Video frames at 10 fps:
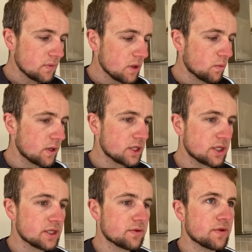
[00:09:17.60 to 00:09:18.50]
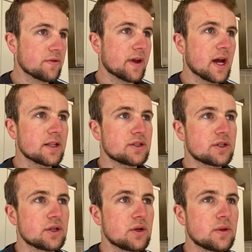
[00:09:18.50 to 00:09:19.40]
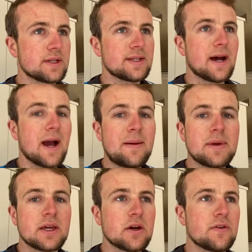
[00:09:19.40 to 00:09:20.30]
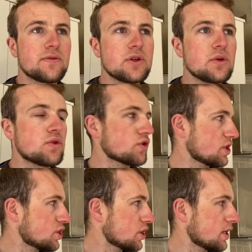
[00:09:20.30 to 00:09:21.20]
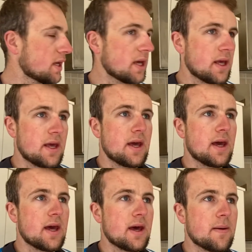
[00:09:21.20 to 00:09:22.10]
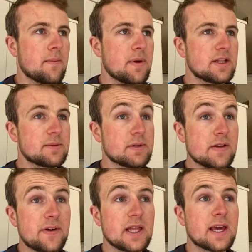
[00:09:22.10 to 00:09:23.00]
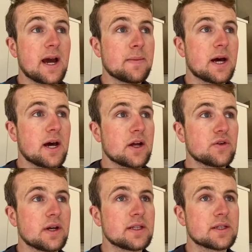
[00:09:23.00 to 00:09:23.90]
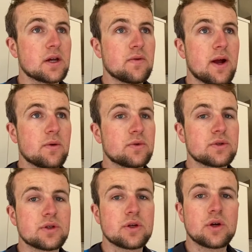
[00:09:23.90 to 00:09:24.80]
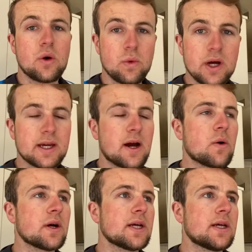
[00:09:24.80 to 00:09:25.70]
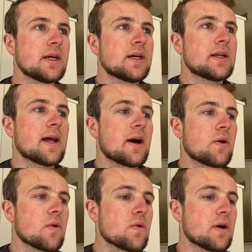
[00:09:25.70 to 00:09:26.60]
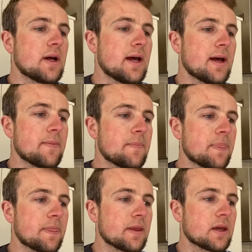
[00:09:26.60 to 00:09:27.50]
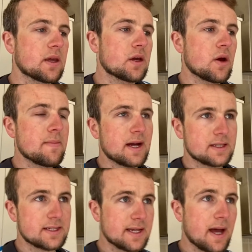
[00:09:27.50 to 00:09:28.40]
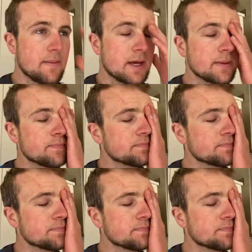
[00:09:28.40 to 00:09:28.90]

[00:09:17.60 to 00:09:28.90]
which is with regards to the timing of nutrition and specifically carbohydrates around your workout. Now, going back to timing,